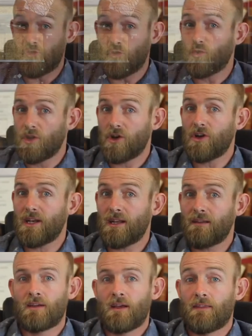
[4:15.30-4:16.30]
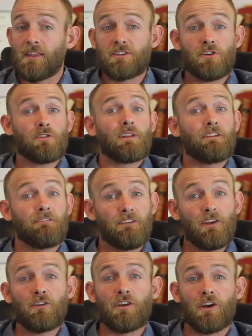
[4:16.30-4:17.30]
do good? They certainly
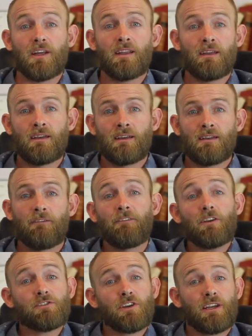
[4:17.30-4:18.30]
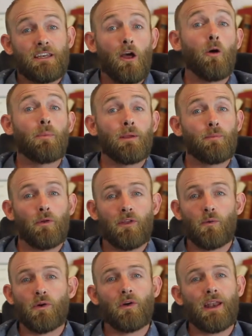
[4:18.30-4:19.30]
feel good. It feels good to tell people
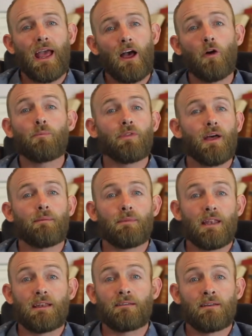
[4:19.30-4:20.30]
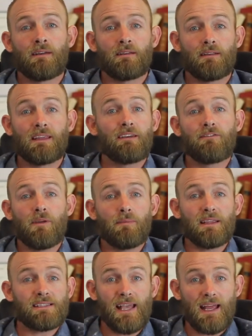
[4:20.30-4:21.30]
that we're going to help them and give them
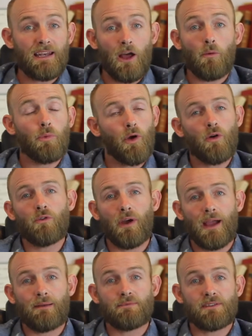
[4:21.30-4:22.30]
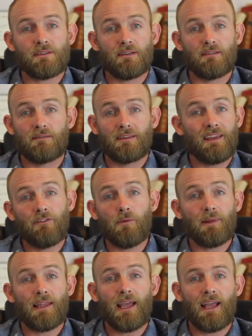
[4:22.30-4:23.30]
these handout programs to give them
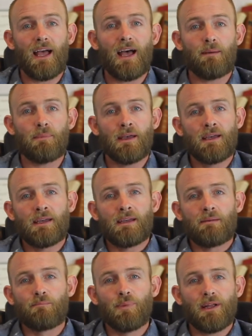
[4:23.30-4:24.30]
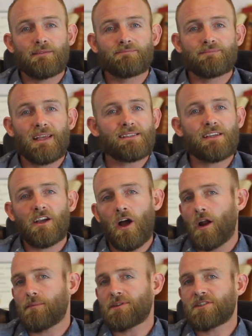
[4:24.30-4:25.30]
a leg up, but as the
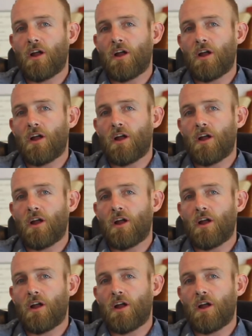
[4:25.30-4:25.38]
economist